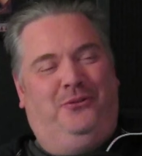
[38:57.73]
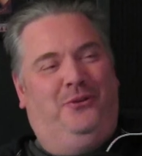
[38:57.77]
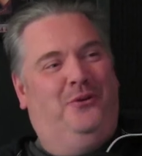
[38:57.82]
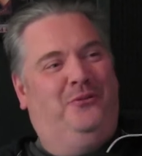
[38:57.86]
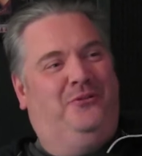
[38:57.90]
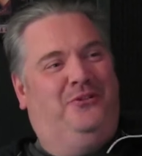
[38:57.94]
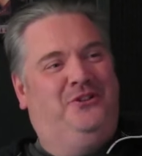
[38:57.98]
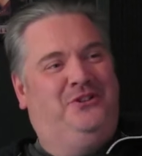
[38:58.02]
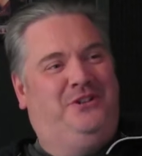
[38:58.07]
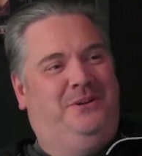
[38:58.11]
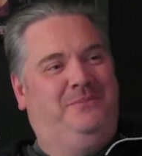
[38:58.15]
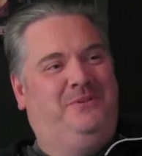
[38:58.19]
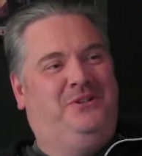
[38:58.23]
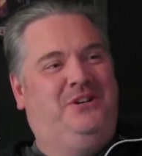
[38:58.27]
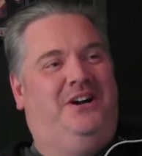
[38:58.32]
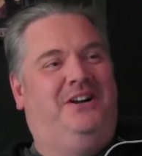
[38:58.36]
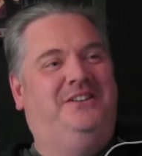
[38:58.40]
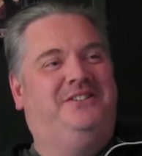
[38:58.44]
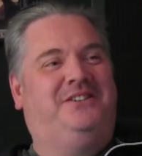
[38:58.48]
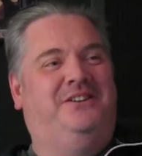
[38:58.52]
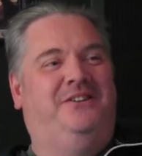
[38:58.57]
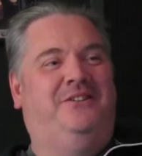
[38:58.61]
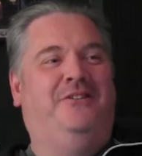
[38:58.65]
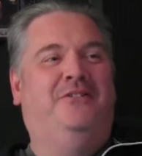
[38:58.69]
vote for Jim what
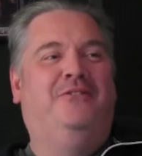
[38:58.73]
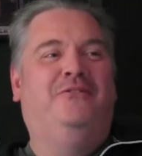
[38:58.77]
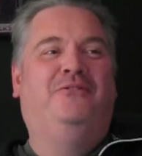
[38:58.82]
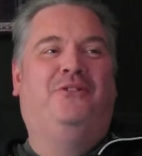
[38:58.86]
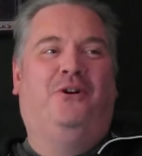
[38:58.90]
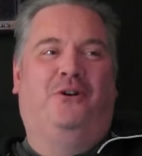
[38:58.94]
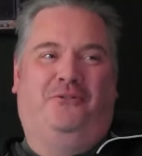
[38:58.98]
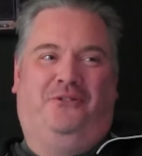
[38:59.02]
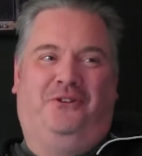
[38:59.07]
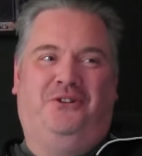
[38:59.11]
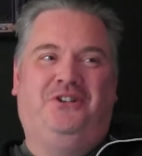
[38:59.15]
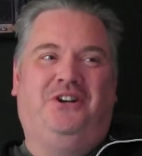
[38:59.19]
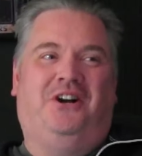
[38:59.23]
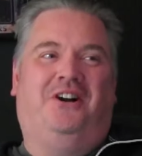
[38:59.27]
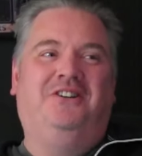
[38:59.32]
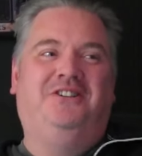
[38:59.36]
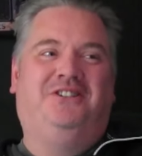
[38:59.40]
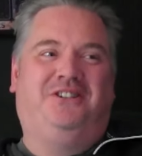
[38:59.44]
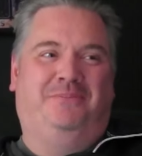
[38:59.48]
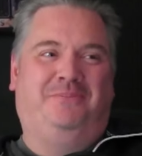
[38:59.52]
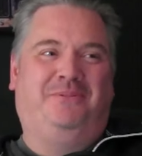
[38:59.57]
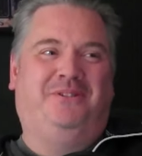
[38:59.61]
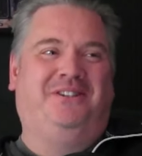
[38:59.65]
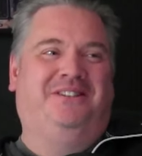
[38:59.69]
Johnson. Vote for John
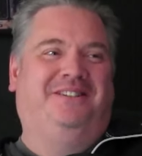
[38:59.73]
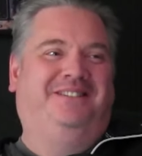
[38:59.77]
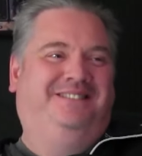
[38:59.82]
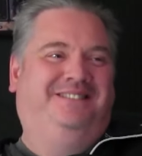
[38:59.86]
Gibson.